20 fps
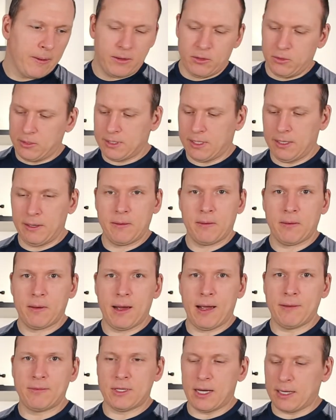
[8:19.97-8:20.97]
You see,
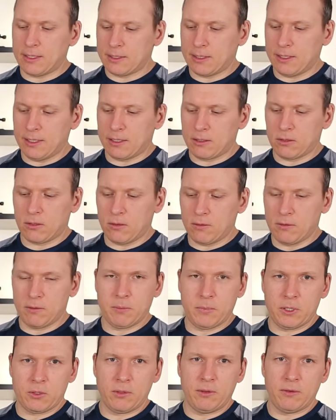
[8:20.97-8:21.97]
I've just clicked
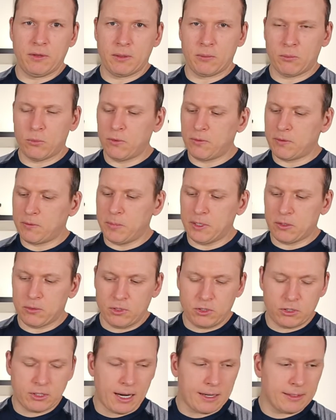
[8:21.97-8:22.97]
on moved
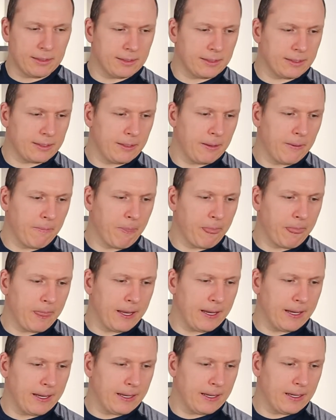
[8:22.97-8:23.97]
between channels,
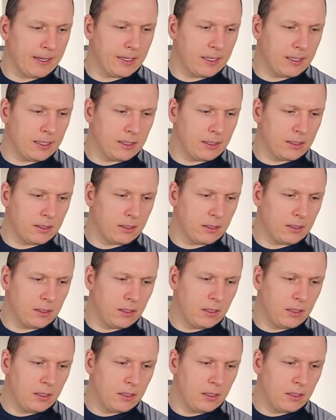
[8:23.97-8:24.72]
and